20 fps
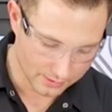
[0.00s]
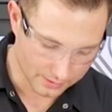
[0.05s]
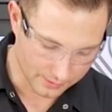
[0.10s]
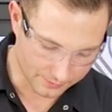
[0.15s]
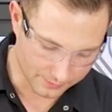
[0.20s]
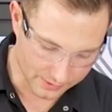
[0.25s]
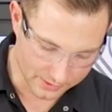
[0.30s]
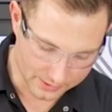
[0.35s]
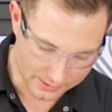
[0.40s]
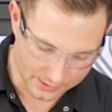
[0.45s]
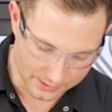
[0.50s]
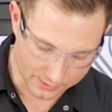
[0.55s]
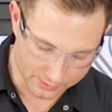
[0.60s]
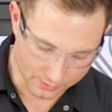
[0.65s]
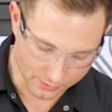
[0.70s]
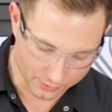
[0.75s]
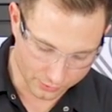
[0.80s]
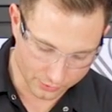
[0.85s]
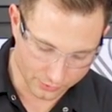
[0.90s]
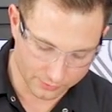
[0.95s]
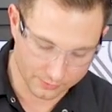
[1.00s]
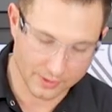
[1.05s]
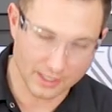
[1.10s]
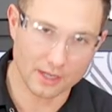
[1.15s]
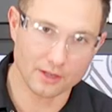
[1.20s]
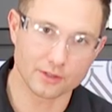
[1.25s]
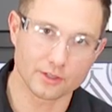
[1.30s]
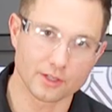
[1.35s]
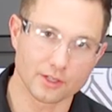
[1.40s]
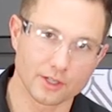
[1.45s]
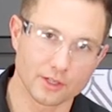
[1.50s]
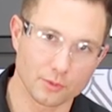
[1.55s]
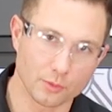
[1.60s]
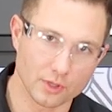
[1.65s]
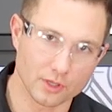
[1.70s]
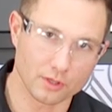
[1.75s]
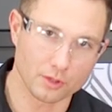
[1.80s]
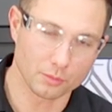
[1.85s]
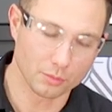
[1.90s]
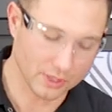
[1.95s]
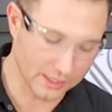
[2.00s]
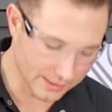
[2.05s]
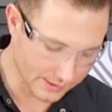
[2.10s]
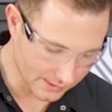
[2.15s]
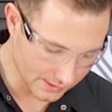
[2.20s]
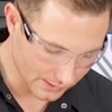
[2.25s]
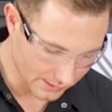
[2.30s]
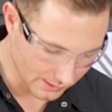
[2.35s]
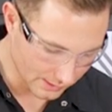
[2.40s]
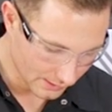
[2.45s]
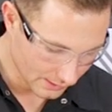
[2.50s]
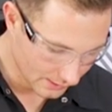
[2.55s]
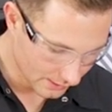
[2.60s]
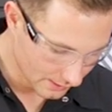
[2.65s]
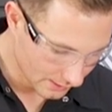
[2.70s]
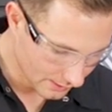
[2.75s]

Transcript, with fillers: If this thing's all grooved out, you're going to want to replace it.